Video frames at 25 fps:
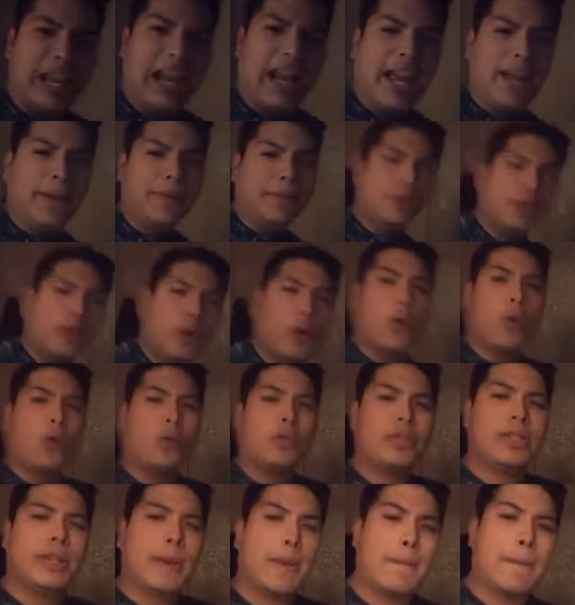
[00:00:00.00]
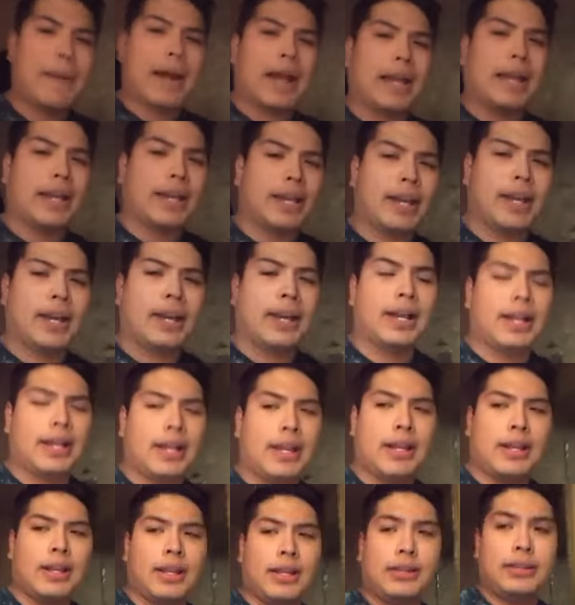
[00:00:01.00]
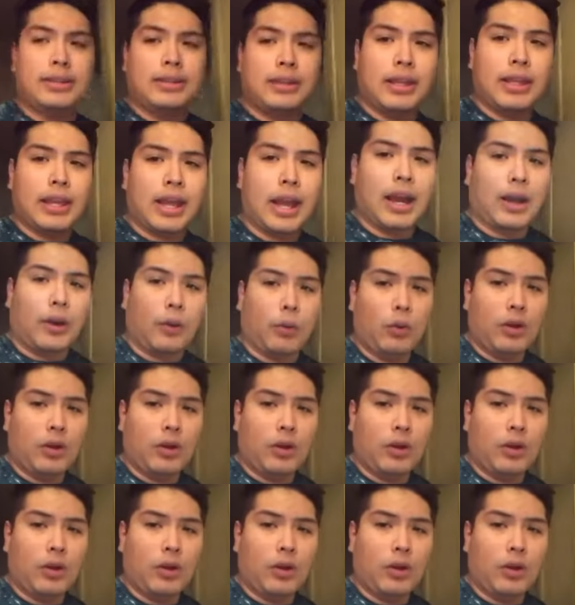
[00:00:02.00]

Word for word: day. I'm gonna go see my tia